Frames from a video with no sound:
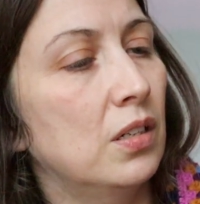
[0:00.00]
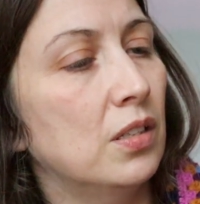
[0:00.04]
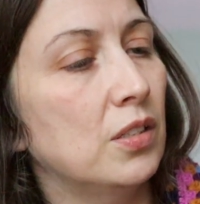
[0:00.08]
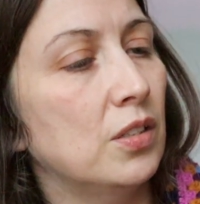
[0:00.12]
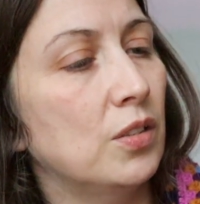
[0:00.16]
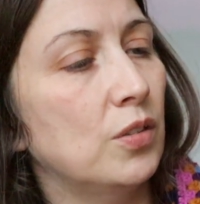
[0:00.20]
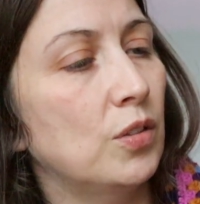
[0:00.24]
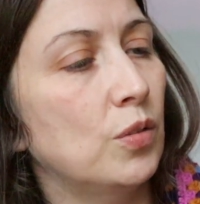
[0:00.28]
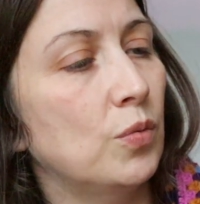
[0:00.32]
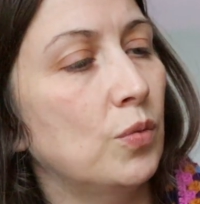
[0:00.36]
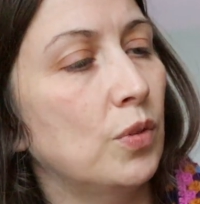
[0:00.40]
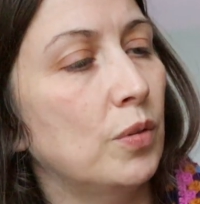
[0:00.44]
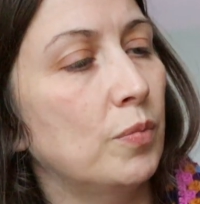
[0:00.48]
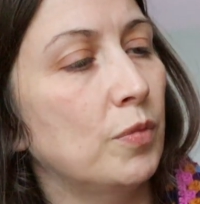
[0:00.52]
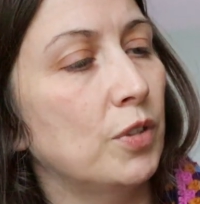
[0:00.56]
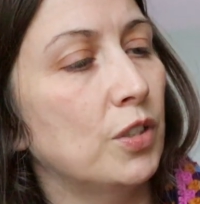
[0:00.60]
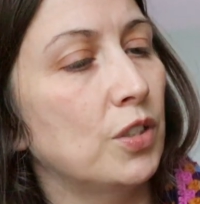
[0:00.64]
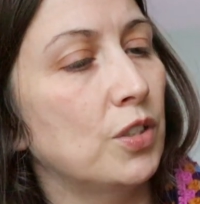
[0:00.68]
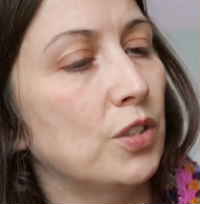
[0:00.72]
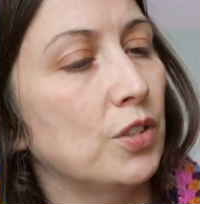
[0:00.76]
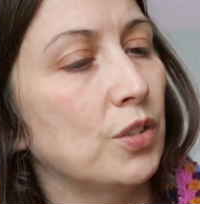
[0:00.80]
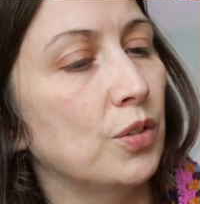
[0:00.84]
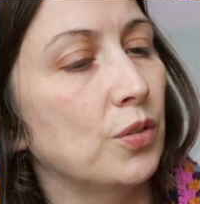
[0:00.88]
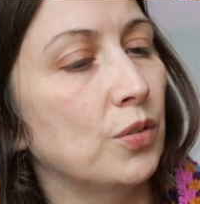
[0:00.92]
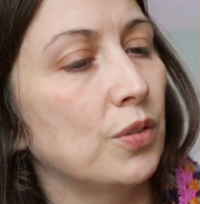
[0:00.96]
what I'm
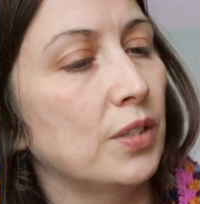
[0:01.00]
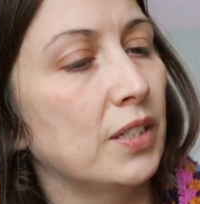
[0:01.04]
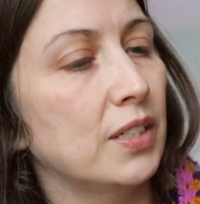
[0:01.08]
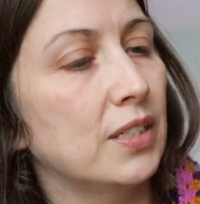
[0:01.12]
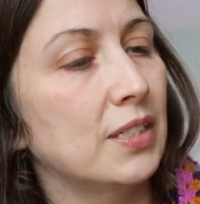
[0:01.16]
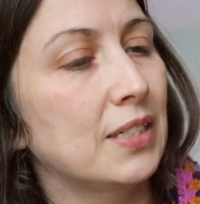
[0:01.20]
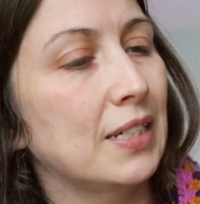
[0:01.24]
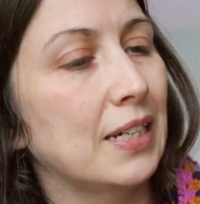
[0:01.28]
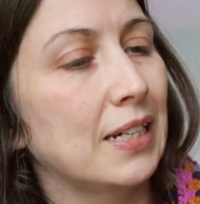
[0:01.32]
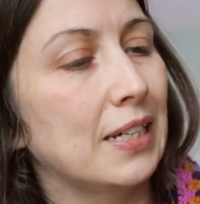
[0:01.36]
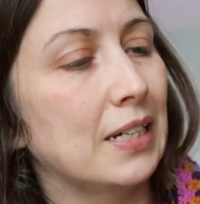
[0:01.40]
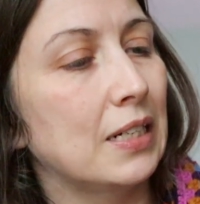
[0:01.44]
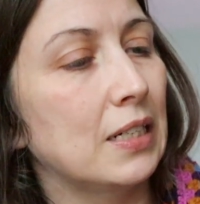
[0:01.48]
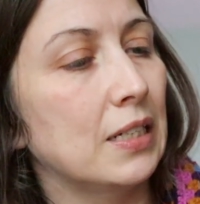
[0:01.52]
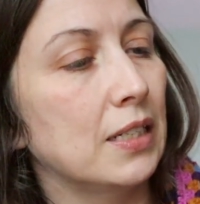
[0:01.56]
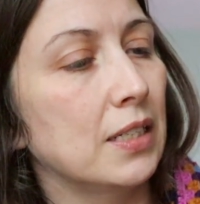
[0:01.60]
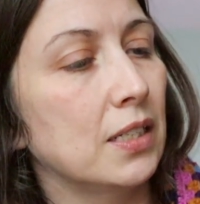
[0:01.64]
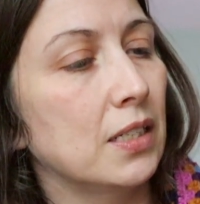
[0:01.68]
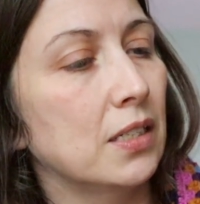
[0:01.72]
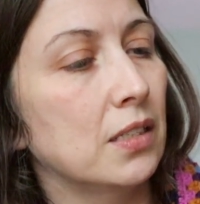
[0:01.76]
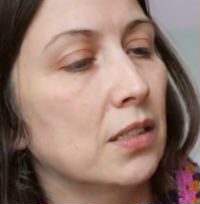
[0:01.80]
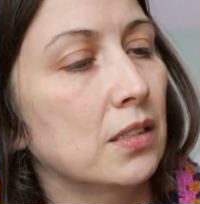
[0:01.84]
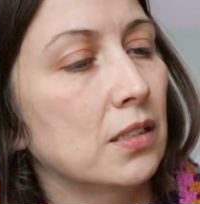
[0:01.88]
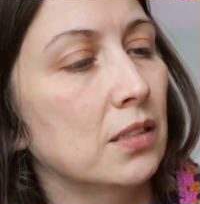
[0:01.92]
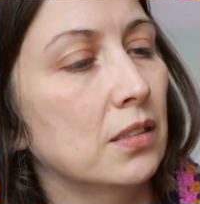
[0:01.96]
gonna do
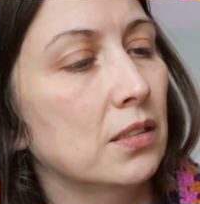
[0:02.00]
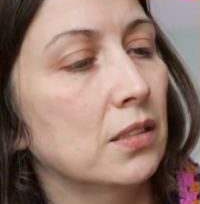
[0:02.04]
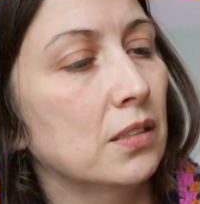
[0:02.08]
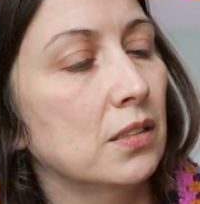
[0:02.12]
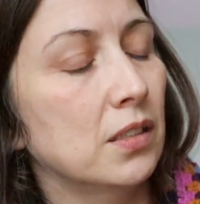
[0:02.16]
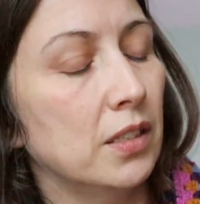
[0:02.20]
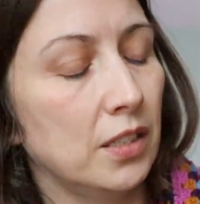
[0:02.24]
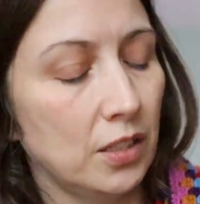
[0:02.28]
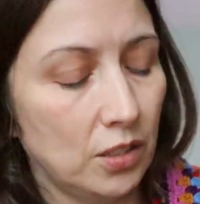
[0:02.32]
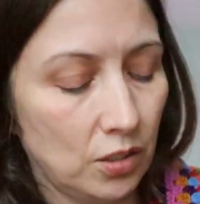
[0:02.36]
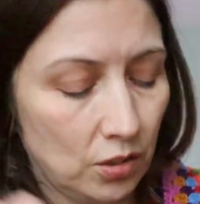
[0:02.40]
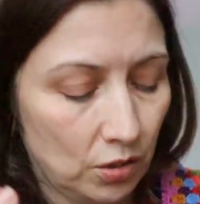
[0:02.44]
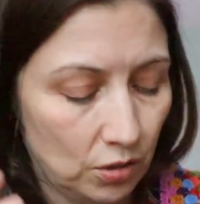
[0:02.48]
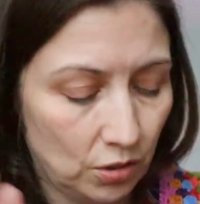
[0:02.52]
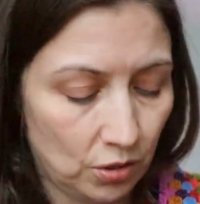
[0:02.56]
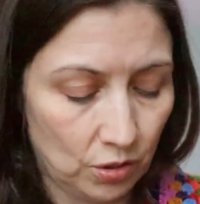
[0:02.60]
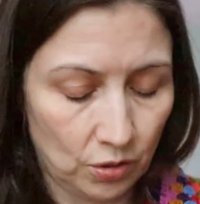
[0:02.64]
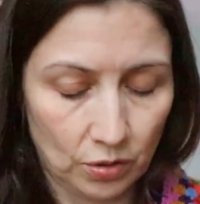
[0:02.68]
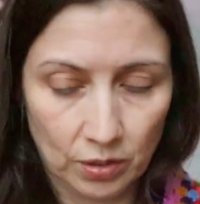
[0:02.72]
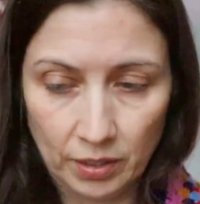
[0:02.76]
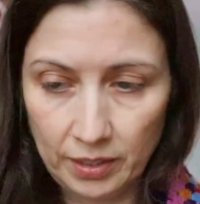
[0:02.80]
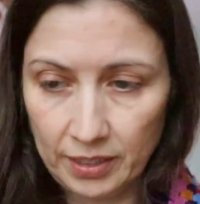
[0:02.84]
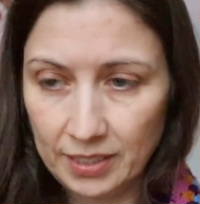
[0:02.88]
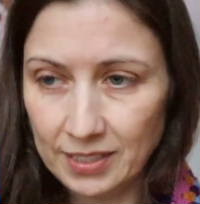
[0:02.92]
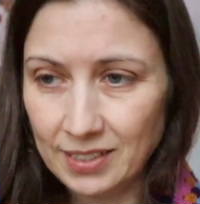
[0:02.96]
exactly. I could
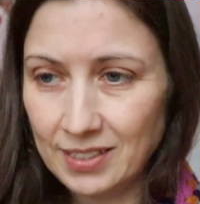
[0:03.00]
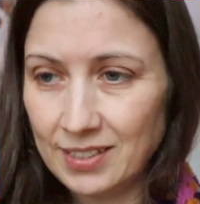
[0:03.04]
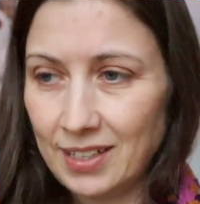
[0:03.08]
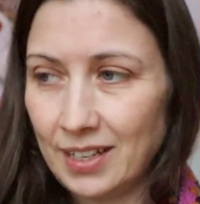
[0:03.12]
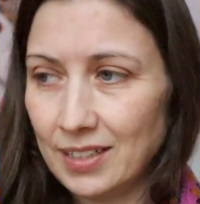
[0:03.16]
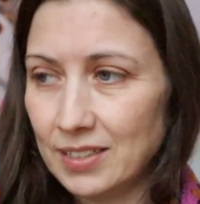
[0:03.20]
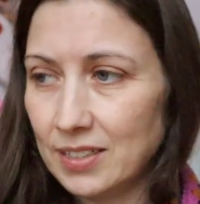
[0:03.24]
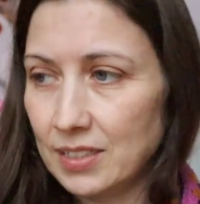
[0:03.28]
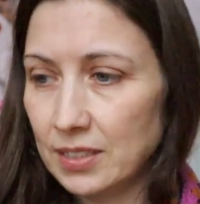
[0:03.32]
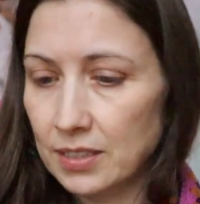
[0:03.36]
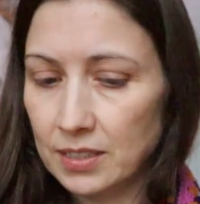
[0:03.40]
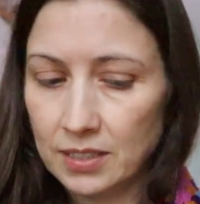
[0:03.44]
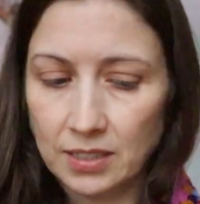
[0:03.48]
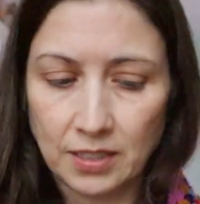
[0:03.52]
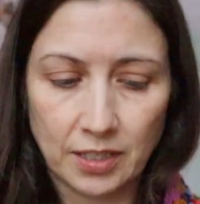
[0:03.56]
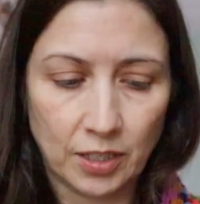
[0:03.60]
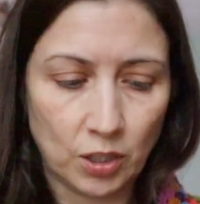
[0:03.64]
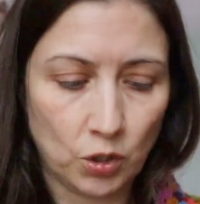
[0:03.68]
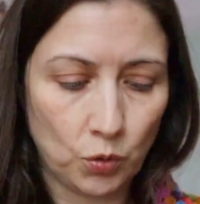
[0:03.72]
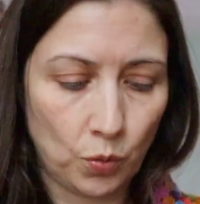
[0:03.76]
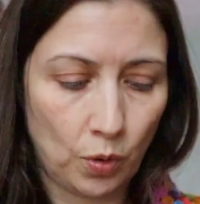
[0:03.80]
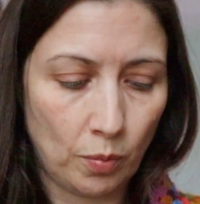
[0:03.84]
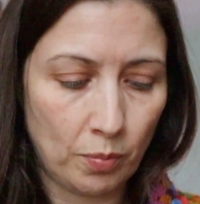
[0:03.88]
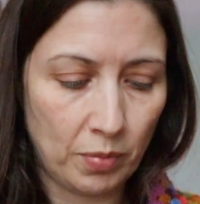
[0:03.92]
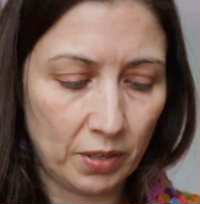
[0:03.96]
do like a satin
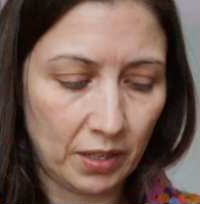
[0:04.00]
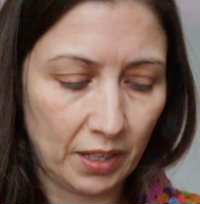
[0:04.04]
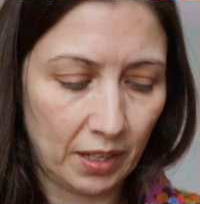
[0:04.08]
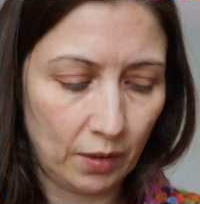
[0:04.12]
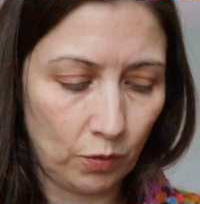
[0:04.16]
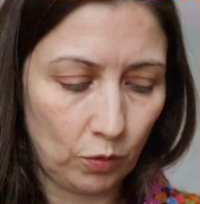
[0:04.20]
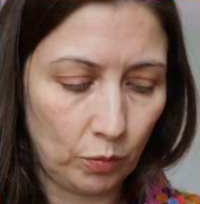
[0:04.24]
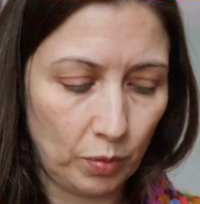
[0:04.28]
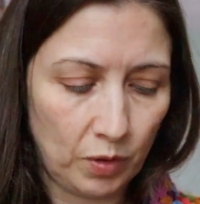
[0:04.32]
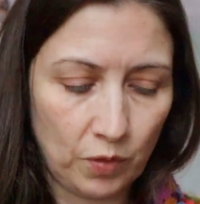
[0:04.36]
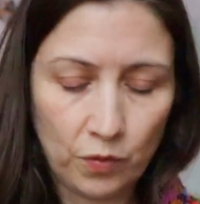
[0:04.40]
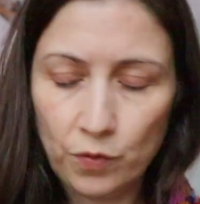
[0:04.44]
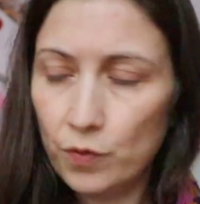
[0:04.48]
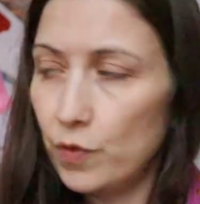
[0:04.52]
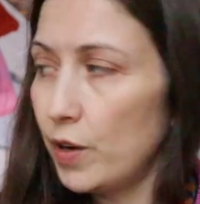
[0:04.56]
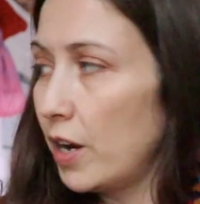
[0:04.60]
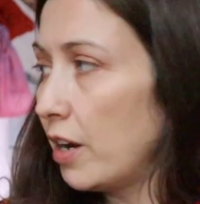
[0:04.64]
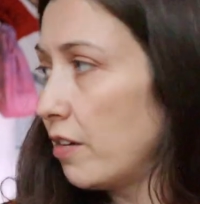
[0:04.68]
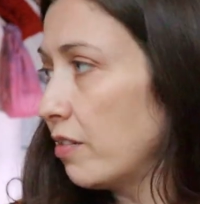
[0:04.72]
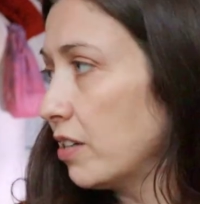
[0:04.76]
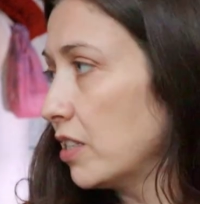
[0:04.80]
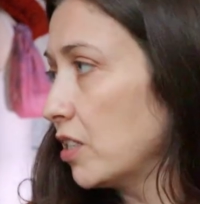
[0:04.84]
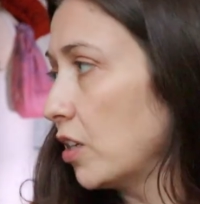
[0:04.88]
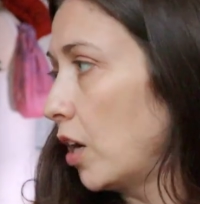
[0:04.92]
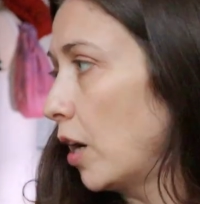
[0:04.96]
stitch one, but that will be
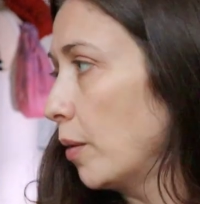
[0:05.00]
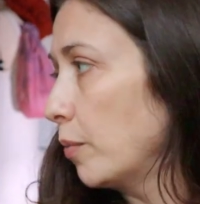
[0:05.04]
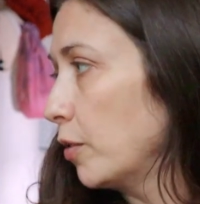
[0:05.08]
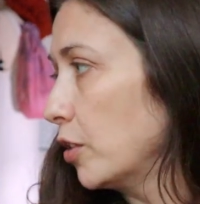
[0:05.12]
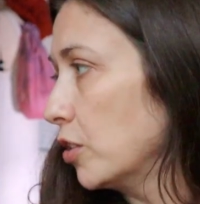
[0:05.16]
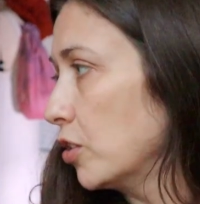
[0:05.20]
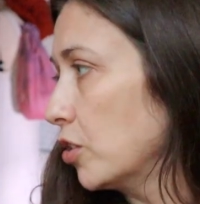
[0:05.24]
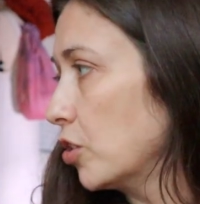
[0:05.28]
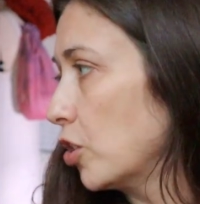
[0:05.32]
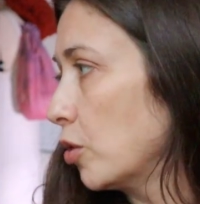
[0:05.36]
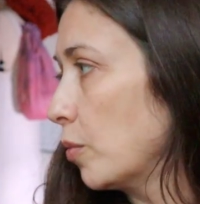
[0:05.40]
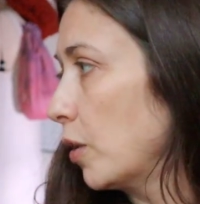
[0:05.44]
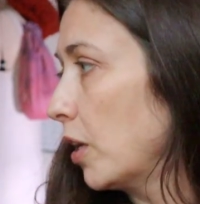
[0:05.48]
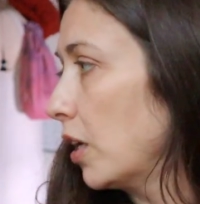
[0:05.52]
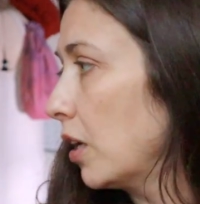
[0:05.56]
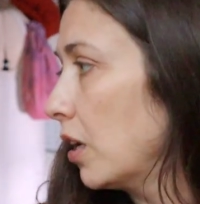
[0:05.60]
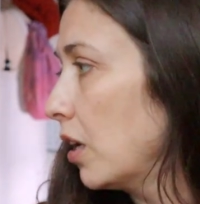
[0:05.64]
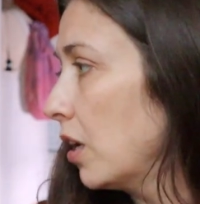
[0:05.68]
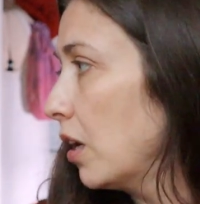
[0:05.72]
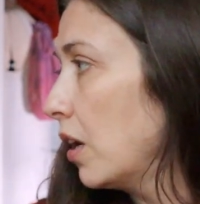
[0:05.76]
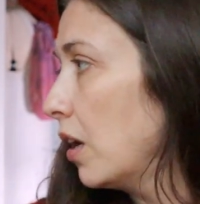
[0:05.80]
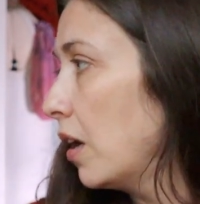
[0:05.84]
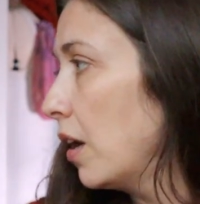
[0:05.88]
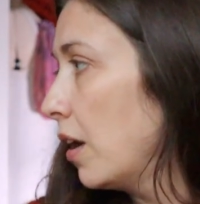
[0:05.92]
very time consuming.